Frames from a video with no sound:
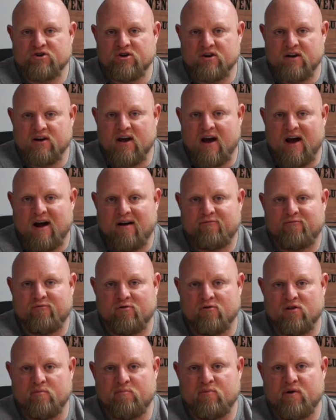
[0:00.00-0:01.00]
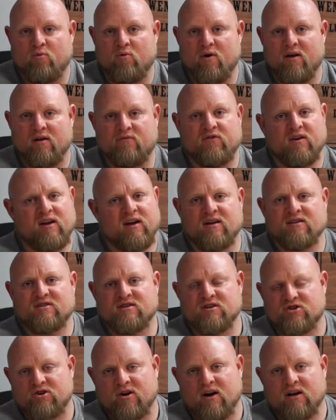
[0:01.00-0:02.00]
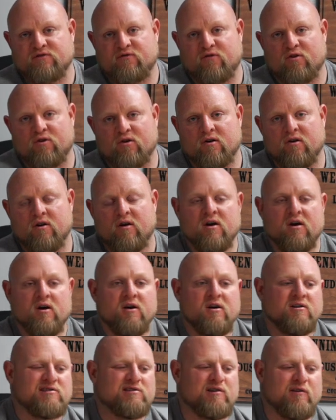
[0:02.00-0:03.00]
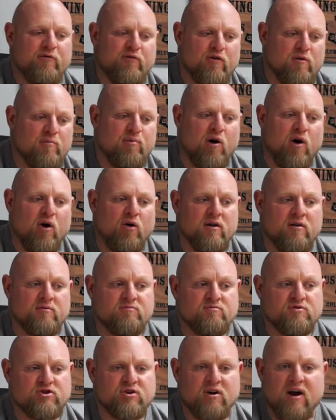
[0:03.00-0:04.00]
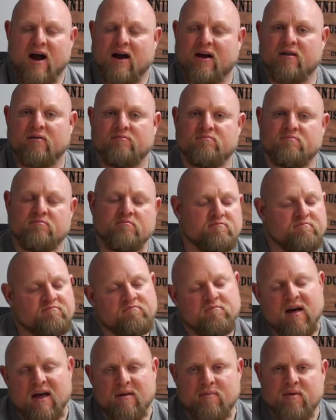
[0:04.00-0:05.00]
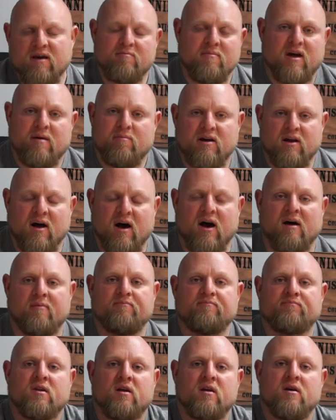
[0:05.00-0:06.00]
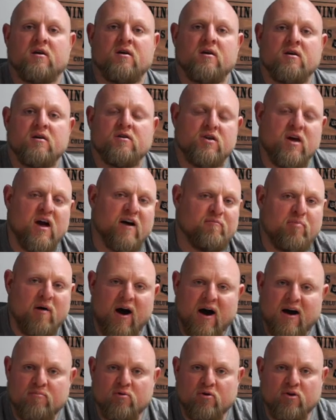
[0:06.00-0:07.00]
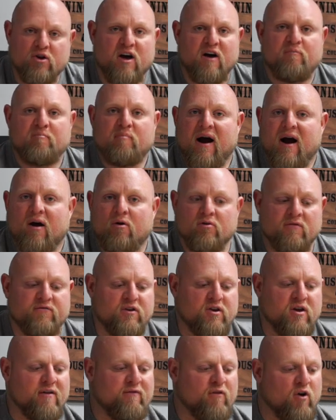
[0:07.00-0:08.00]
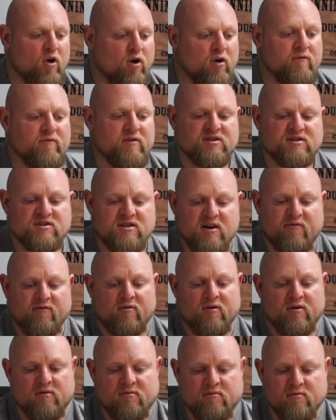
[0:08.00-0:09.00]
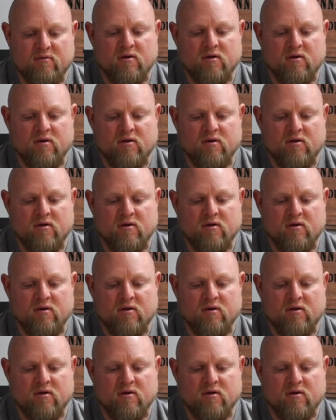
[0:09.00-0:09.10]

you need to have for Olympic weightlifting. And does it transfer to football and track and maybe, maybe not? You have bodybuilding, you have powerlifting, you have all these different